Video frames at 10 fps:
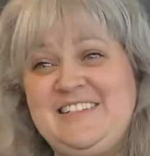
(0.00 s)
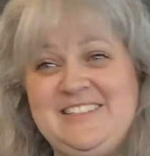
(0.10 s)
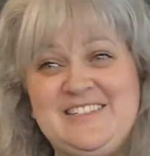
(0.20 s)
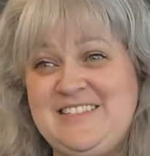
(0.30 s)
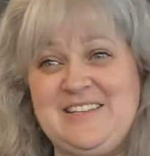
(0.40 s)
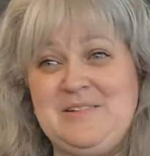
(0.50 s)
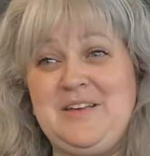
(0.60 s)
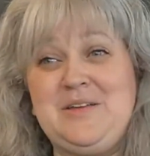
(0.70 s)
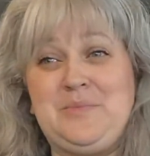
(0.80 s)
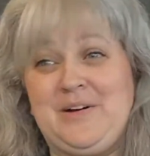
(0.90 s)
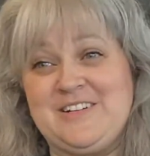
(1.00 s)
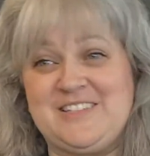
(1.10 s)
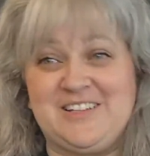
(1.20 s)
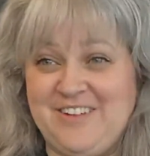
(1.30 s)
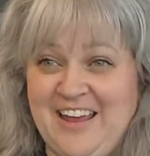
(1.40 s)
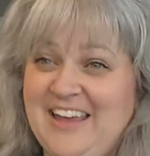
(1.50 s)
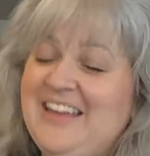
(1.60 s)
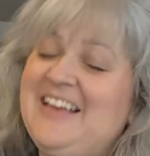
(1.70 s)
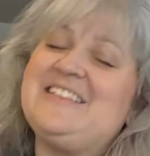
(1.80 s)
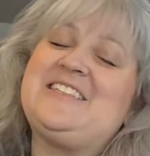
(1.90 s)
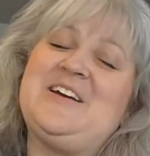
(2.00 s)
the in person, right? So